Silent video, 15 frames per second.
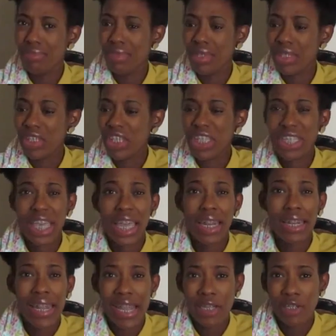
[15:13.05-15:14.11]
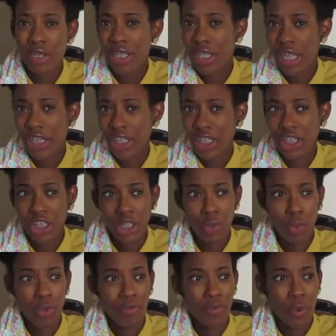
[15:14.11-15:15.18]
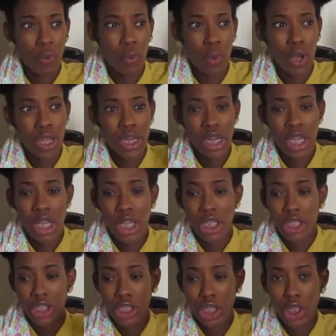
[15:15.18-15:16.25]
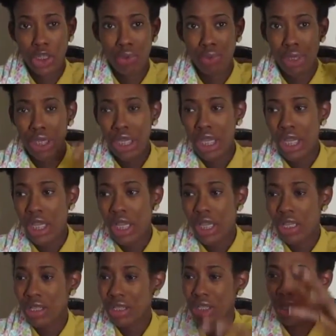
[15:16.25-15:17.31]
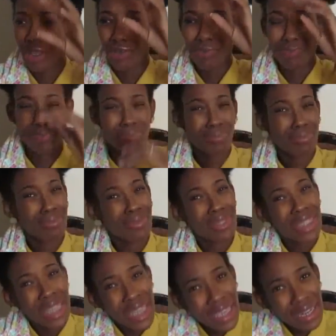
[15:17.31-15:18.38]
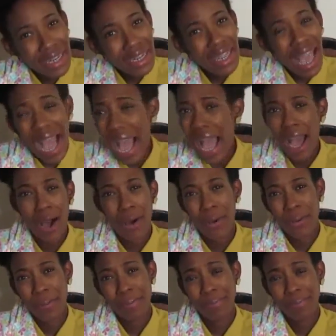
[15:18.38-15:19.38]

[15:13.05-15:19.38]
she just had a natural induction. She went from 1 to 3 to 10. How?